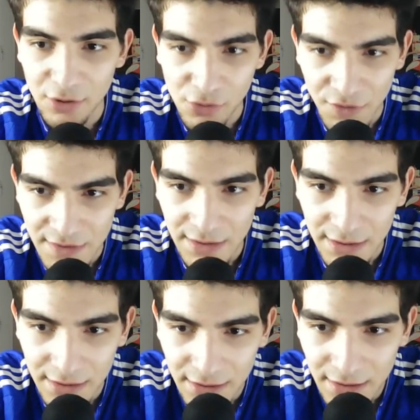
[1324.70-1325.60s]
honestly.
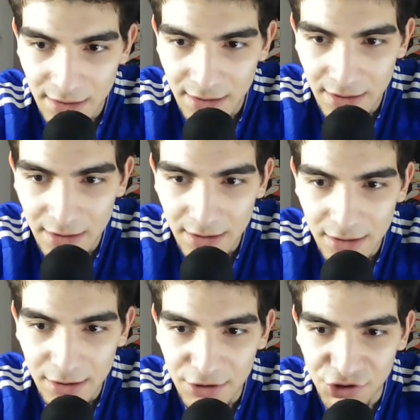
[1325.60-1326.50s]

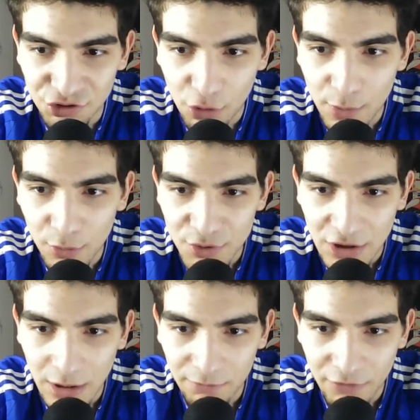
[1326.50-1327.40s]
Drogba was a
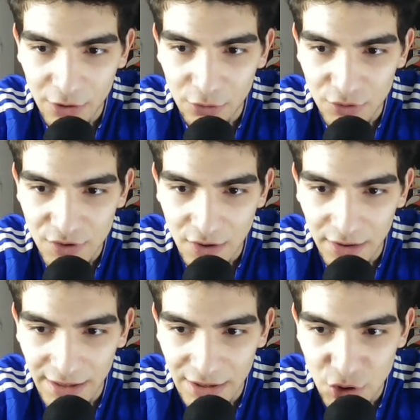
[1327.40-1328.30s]
club record
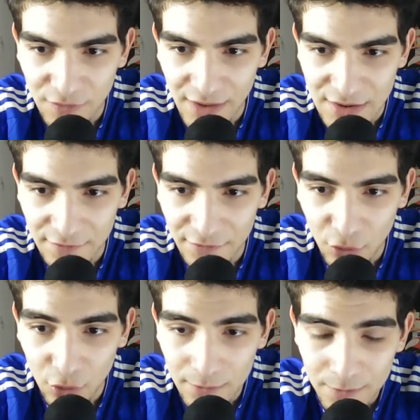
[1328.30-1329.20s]
signing in
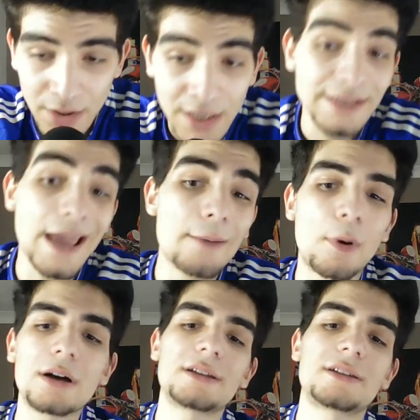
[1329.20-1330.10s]
2004. Yeah,
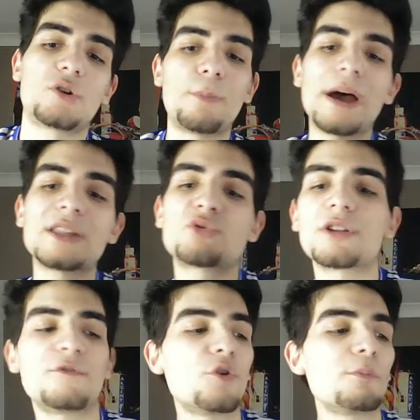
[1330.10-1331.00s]
but compare
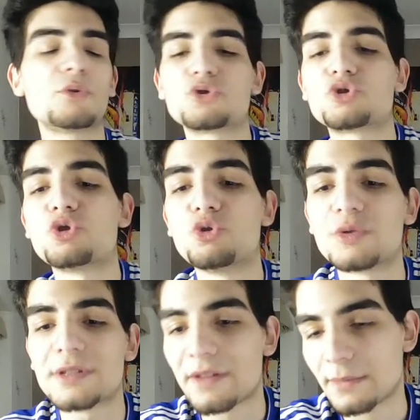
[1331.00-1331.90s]
24 mil to
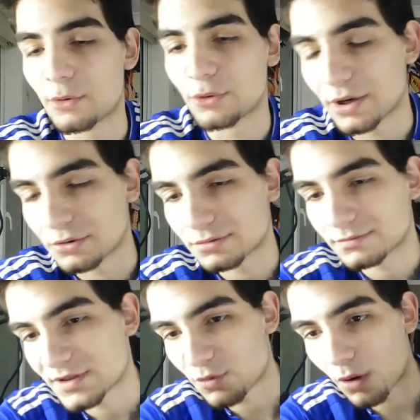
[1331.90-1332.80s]
70 mil now.
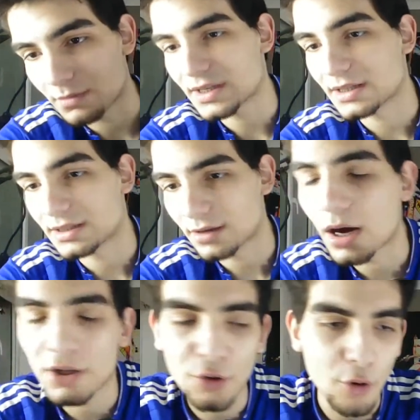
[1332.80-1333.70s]
That's what I'm saying.
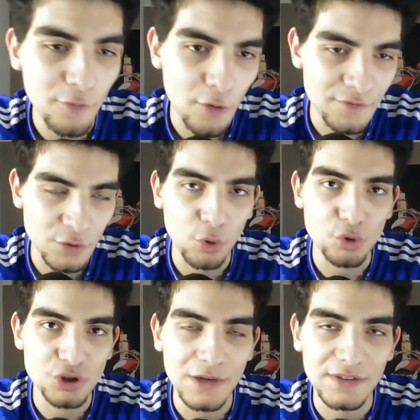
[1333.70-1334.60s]
I know, of
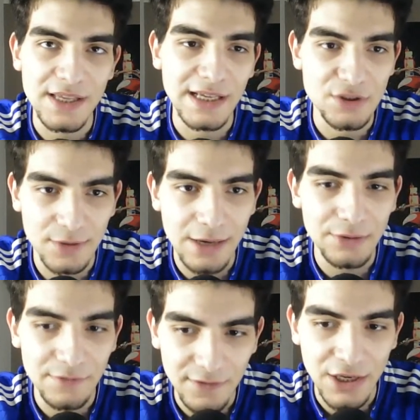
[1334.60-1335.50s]
course, you have to take into account
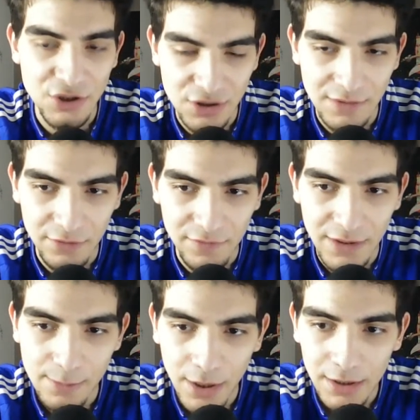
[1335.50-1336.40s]
inflation and
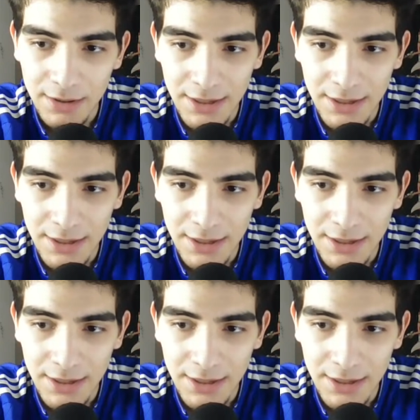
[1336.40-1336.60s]
everything. But,